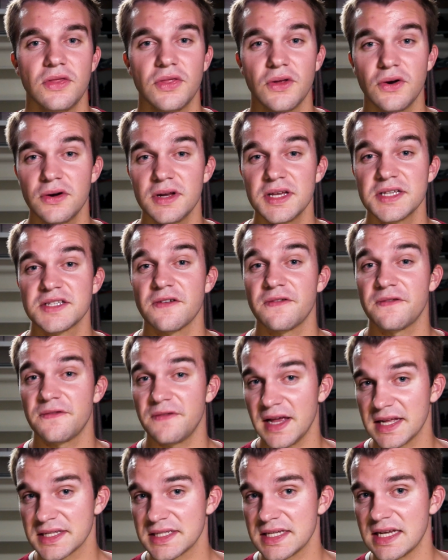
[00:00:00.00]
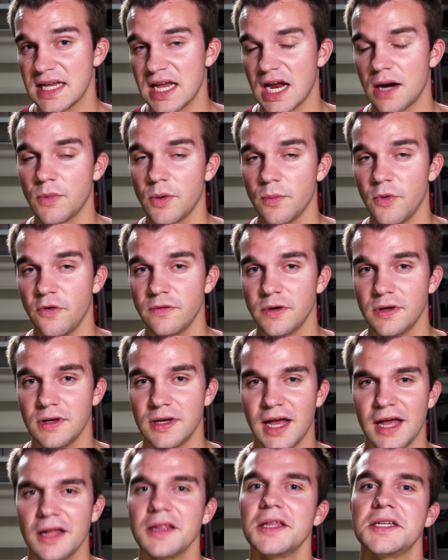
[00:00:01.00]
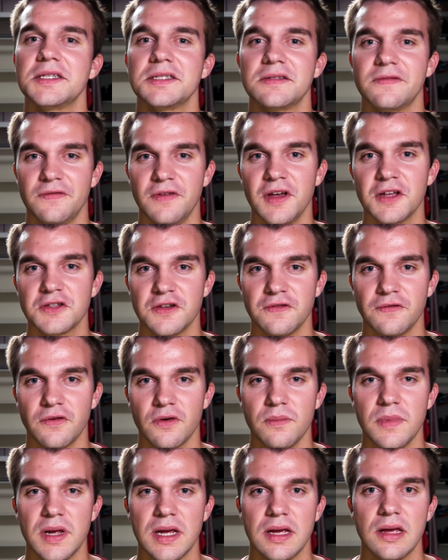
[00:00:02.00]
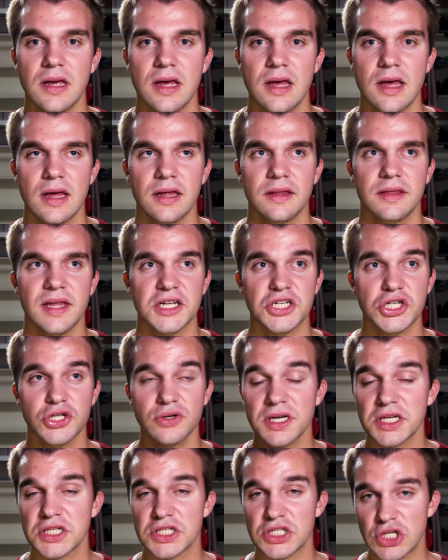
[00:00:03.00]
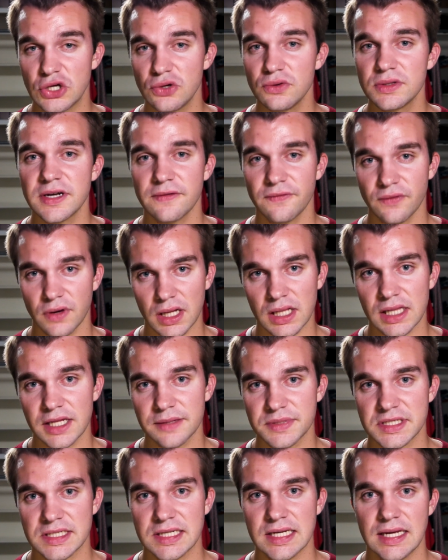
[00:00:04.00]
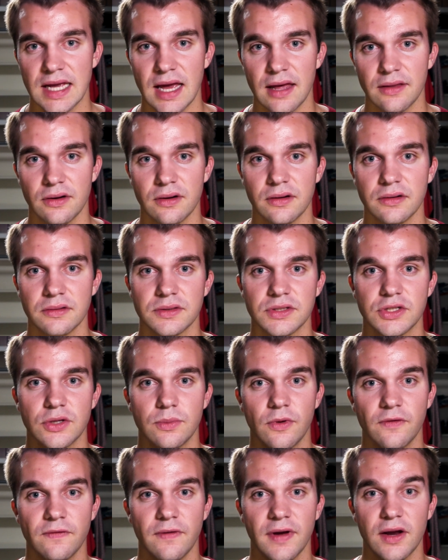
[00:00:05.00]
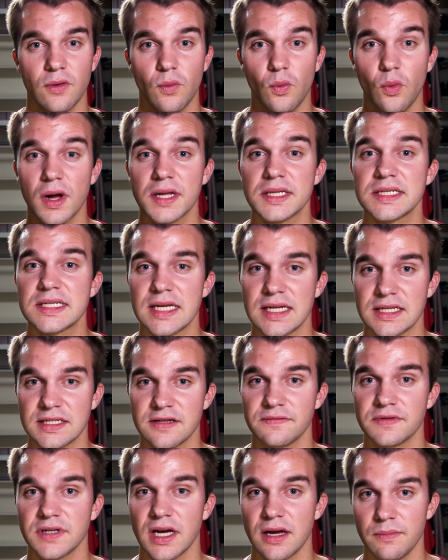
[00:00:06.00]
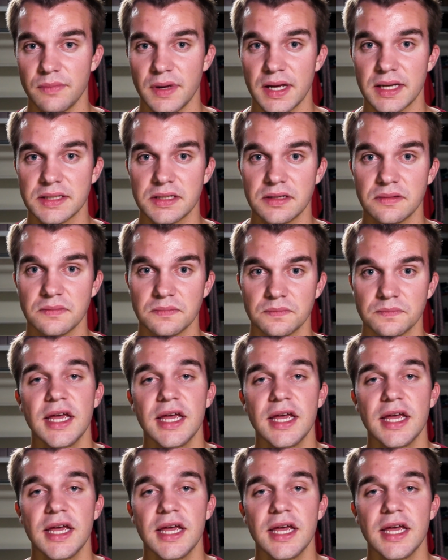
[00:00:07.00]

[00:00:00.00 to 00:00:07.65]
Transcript: Third is a fancy camera movement, at least fancy for me, that strings 2 different clips together to provide one sense of time passing.